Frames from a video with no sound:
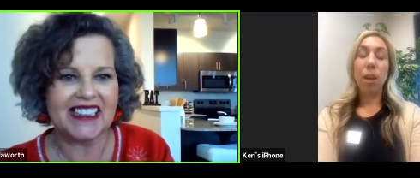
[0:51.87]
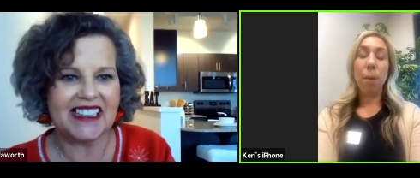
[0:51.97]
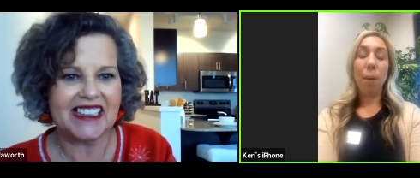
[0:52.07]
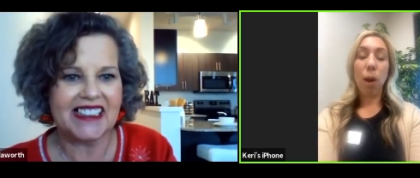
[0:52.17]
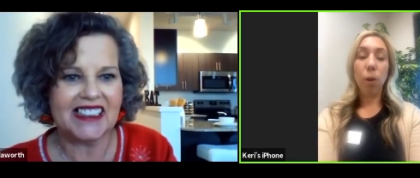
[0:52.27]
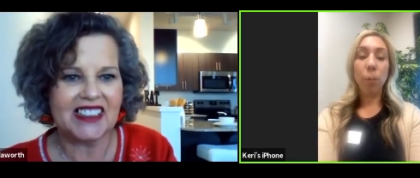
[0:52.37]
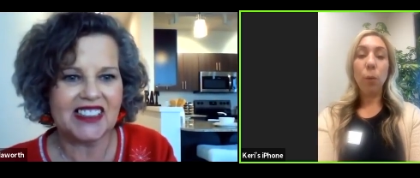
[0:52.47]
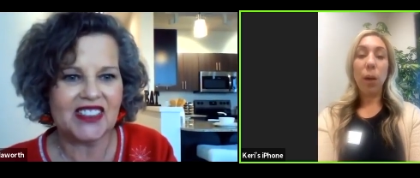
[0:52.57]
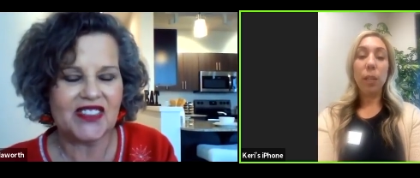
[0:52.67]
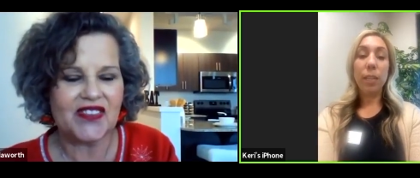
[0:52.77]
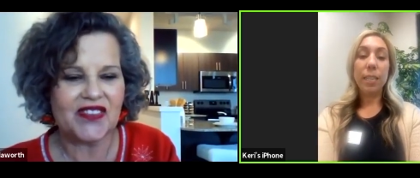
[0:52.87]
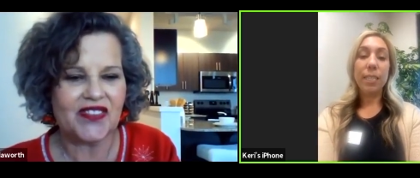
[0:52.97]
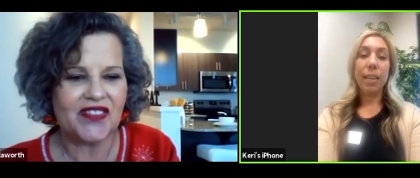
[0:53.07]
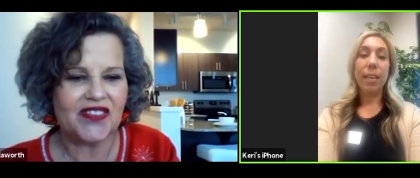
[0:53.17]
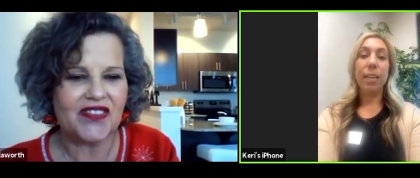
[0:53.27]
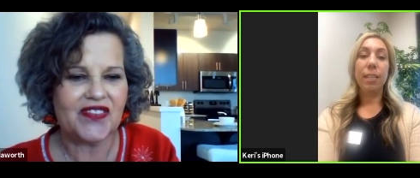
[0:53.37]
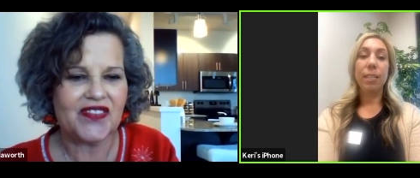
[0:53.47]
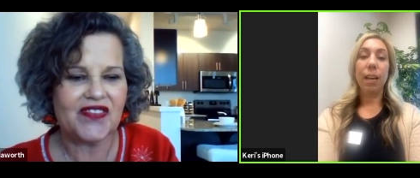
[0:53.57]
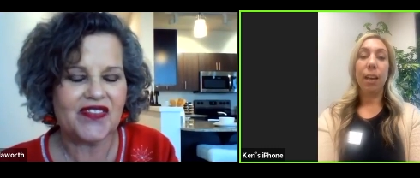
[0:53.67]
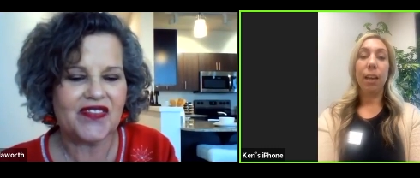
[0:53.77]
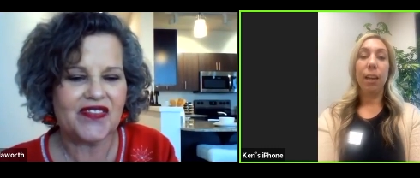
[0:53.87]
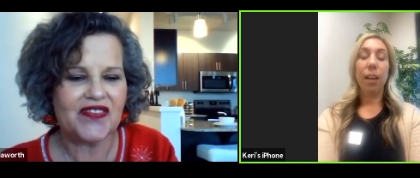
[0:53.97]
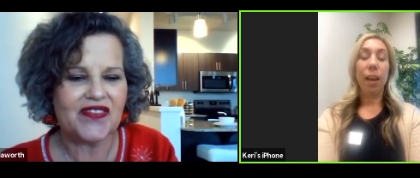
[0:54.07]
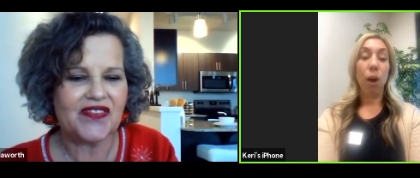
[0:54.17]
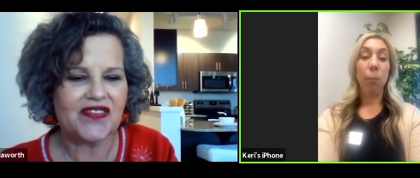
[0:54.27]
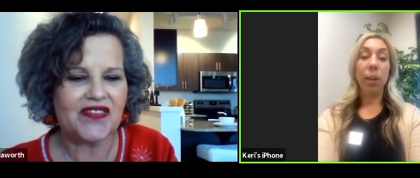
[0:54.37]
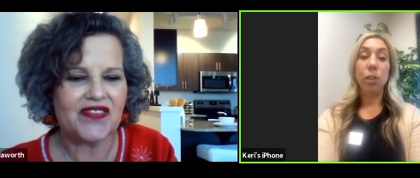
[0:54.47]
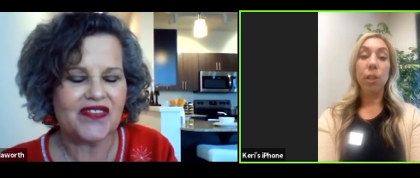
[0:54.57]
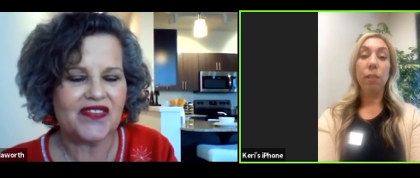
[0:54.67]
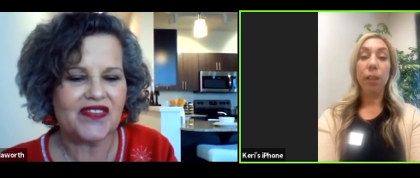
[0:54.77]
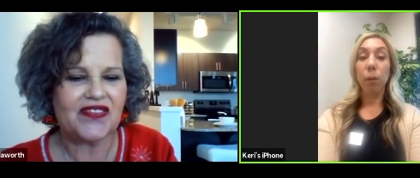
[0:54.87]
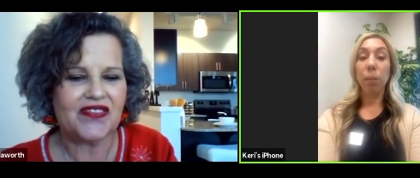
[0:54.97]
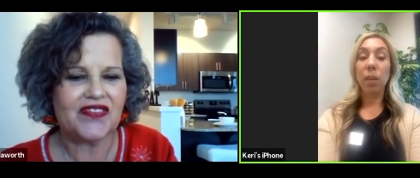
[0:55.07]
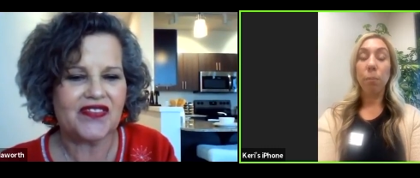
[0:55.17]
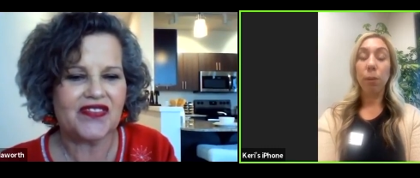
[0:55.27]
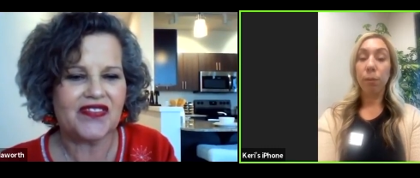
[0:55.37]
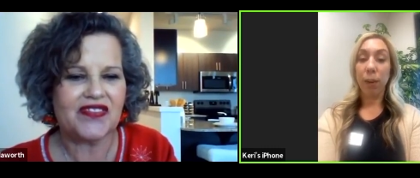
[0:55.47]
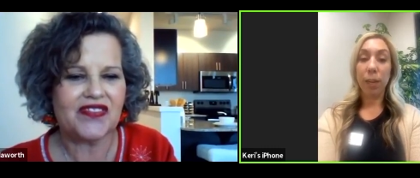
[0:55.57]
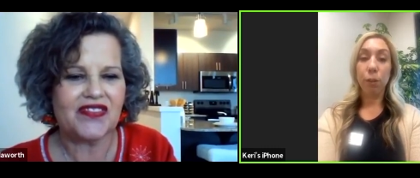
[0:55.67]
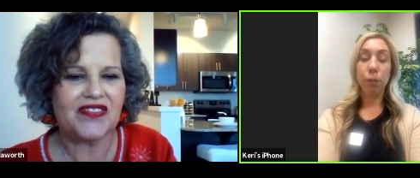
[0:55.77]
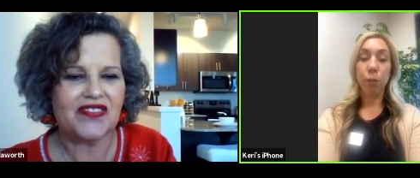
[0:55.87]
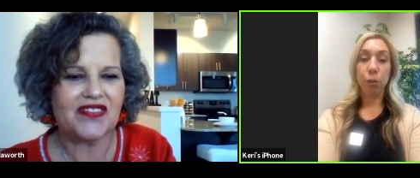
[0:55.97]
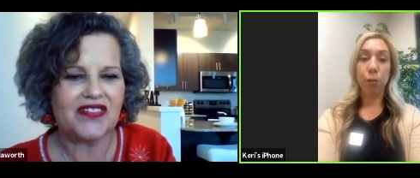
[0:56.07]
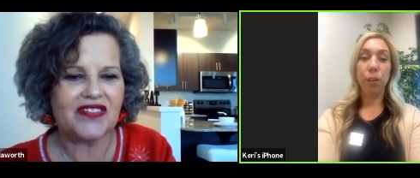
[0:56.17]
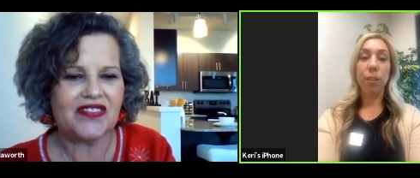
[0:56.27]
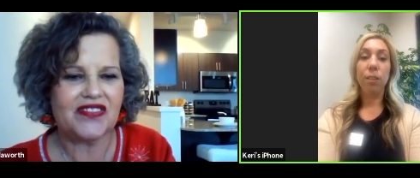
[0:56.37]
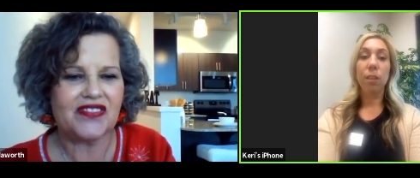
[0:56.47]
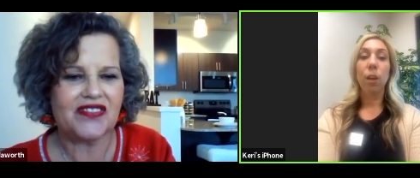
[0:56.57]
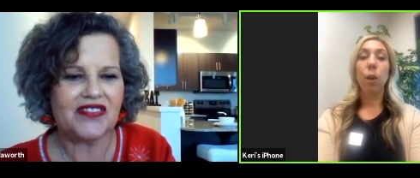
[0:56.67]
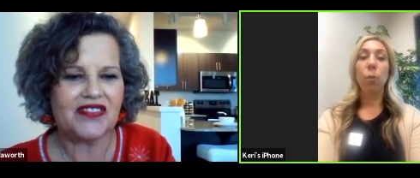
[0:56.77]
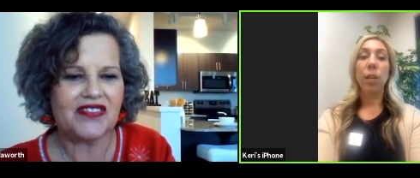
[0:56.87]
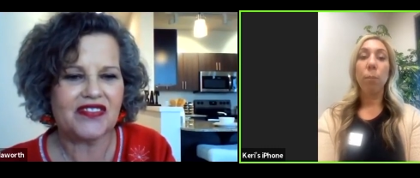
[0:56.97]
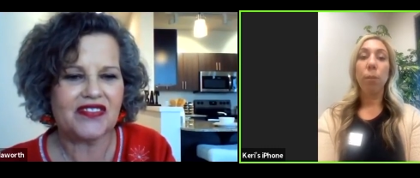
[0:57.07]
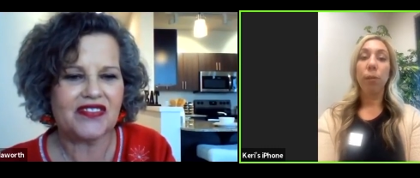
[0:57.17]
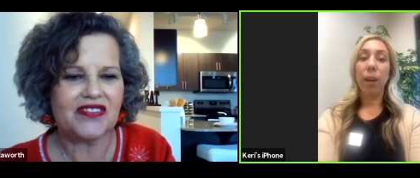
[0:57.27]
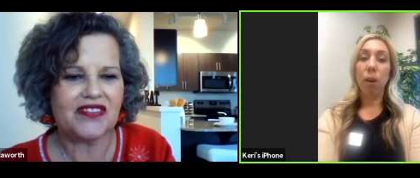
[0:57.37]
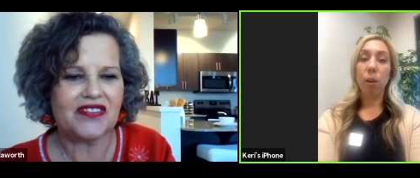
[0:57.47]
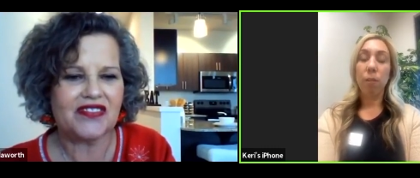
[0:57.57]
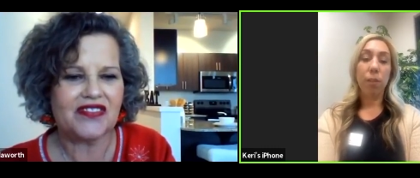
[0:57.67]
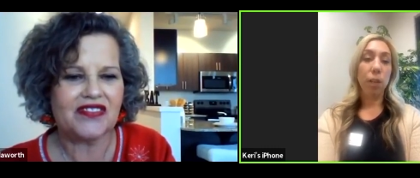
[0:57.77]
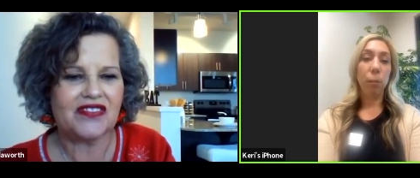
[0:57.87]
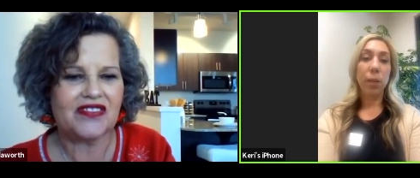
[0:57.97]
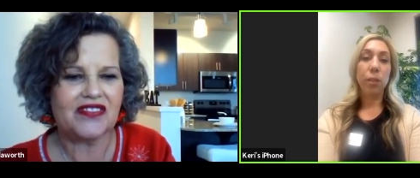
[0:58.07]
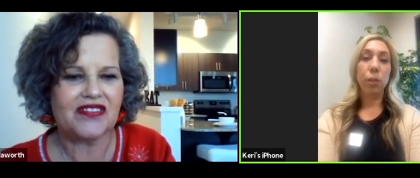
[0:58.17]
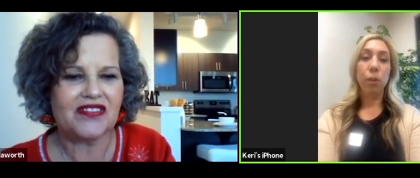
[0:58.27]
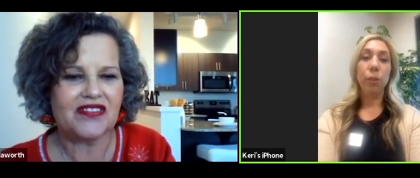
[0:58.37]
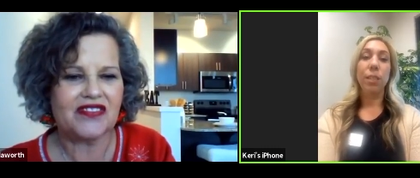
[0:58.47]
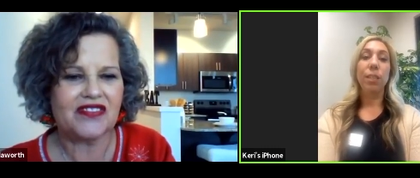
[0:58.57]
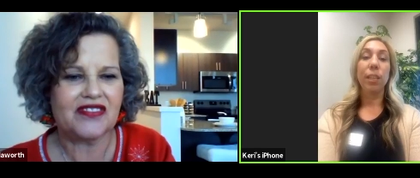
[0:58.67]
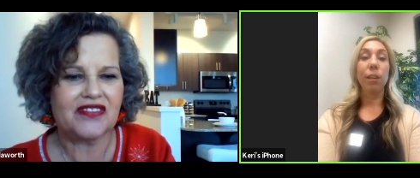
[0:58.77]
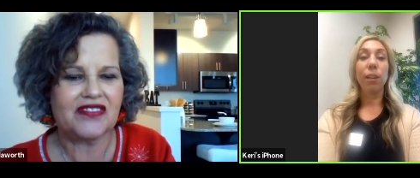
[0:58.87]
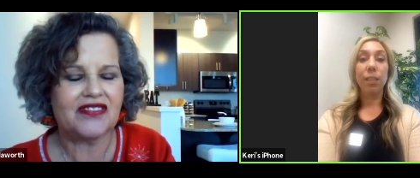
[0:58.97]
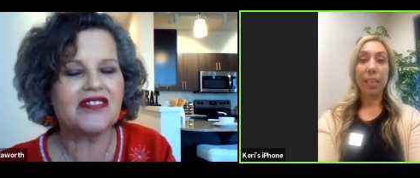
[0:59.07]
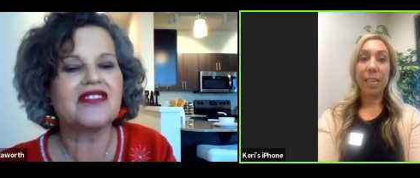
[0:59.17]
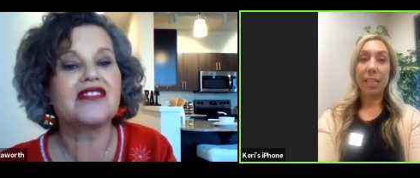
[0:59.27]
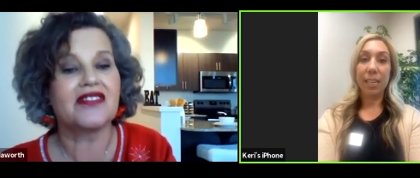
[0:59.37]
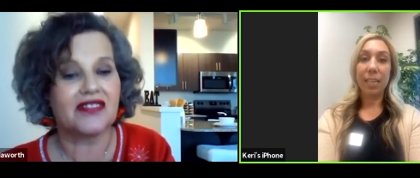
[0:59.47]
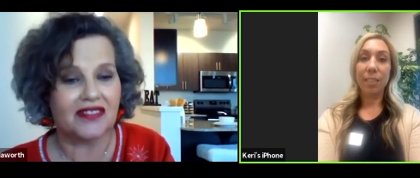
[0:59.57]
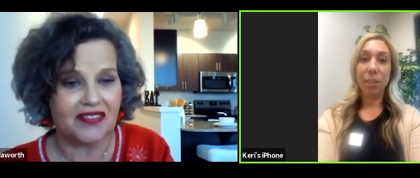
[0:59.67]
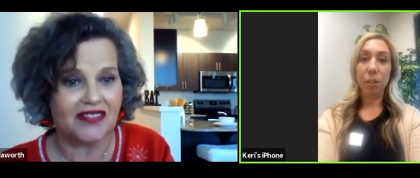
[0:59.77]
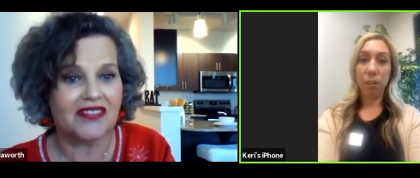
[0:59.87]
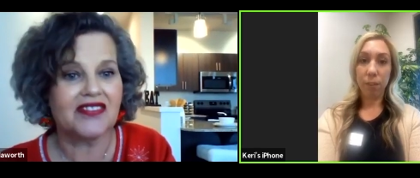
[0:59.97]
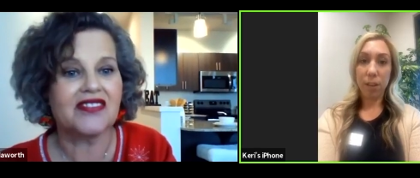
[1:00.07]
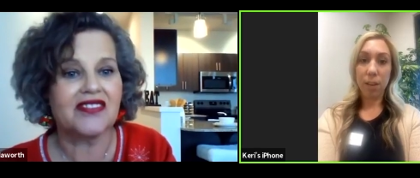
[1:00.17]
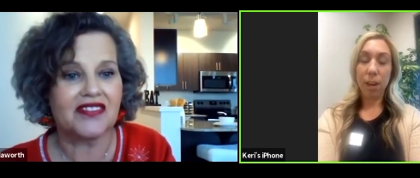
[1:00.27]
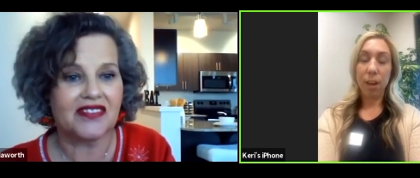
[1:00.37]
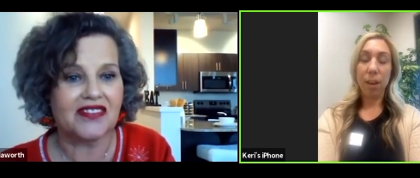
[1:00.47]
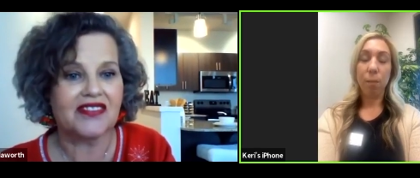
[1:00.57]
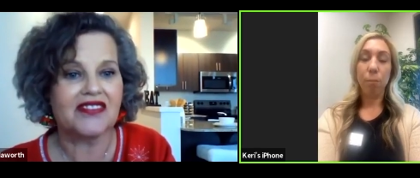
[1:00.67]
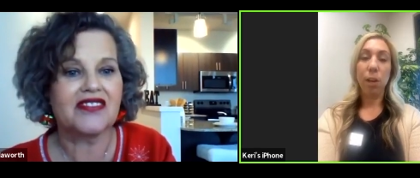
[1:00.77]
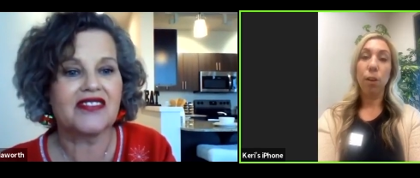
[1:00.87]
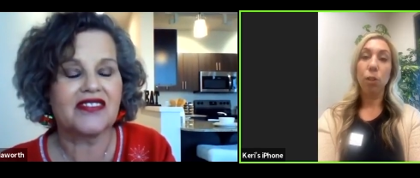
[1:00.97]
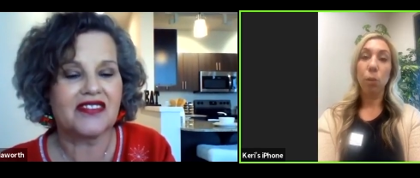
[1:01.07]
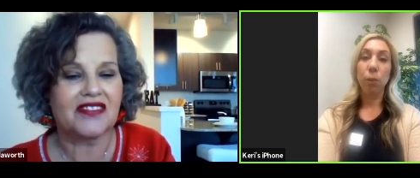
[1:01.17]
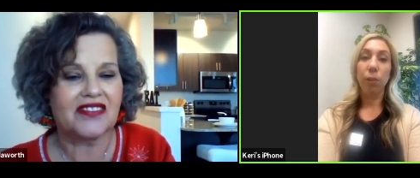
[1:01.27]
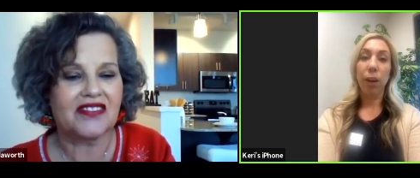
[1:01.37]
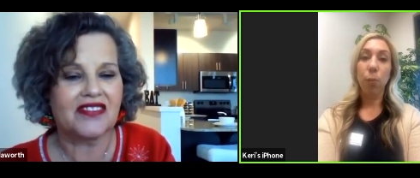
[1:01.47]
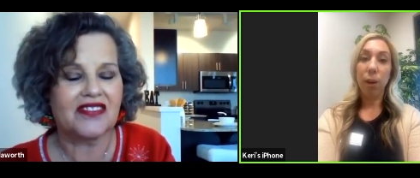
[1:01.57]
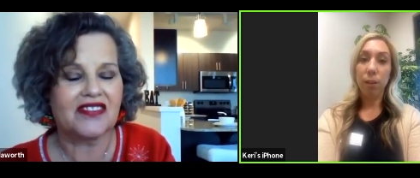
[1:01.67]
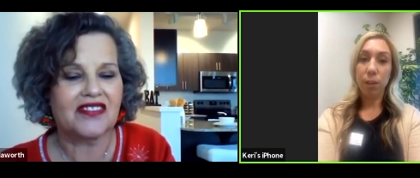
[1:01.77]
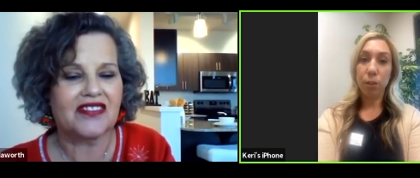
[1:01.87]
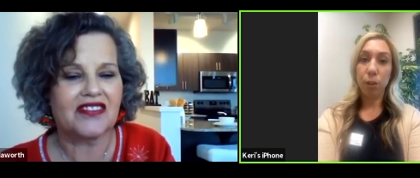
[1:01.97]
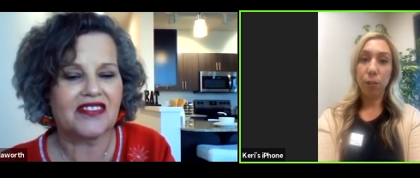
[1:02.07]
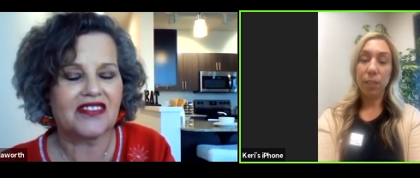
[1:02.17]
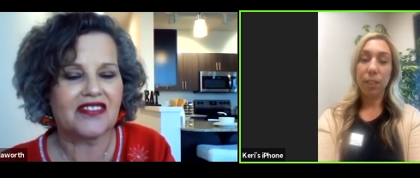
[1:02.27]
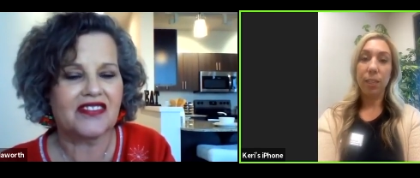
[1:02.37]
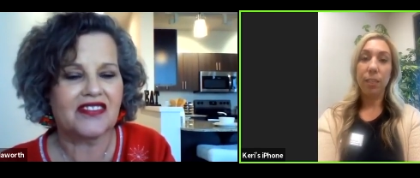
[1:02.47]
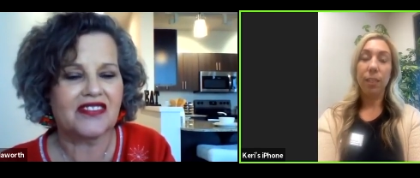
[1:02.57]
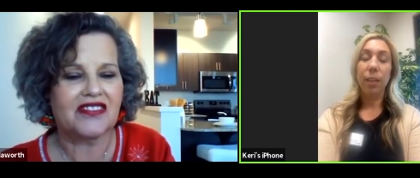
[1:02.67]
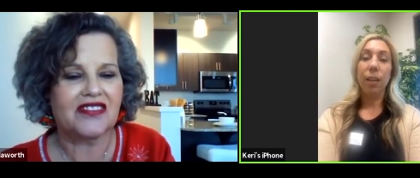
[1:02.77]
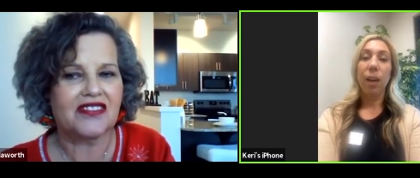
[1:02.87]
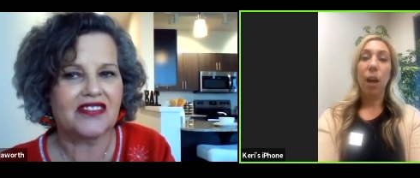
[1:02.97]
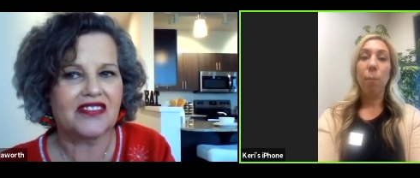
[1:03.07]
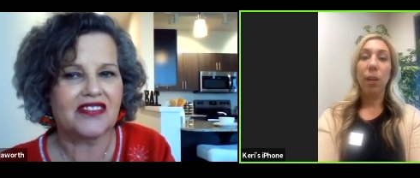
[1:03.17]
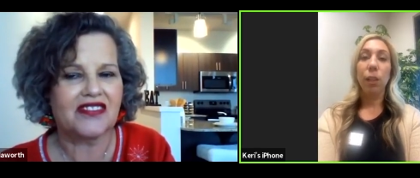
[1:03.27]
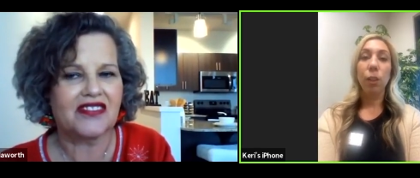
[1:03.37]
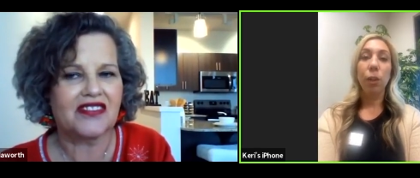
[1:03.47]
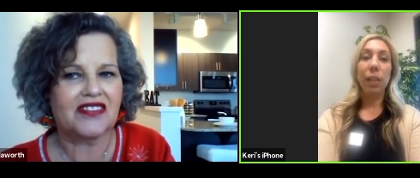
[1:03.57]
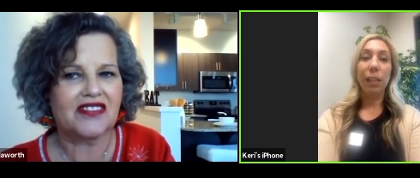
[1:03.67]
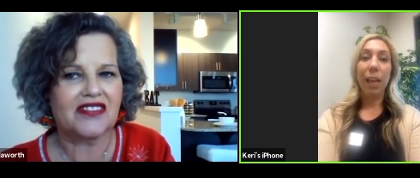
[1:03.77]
Speaker 1: EmpowerMe Wellness is uh, an outpatient therapy provider service. We provide all the therapy services here at St. Anthony Senior Living. Um, we also provide wellness services, um, including